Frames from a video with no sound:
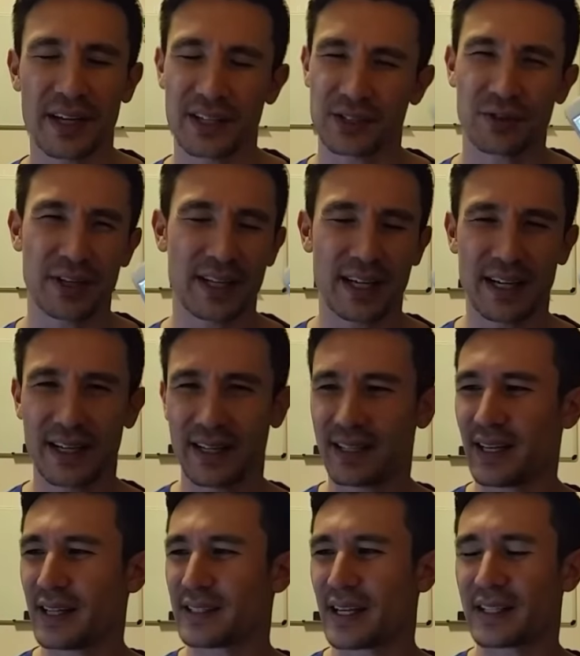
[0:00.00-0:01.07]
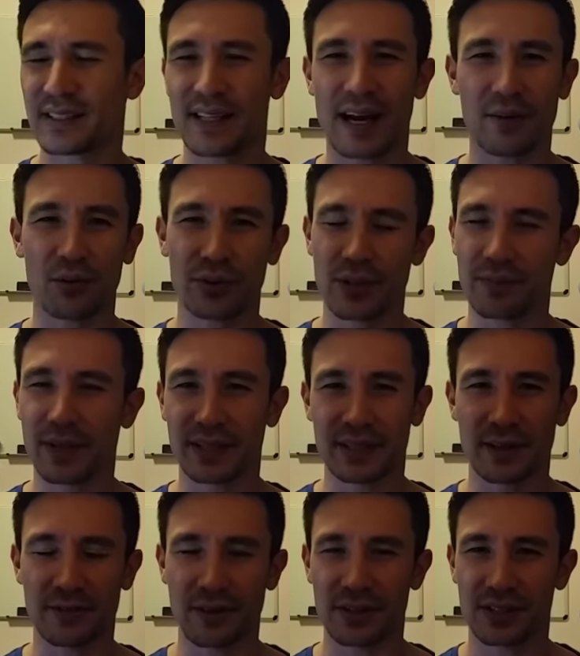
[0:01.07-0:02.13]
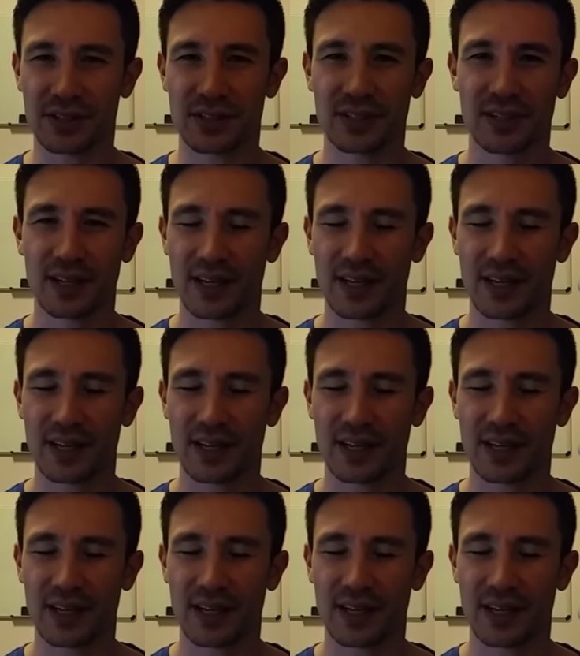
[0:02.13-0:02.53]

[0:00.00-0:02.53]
it's not really a big difference.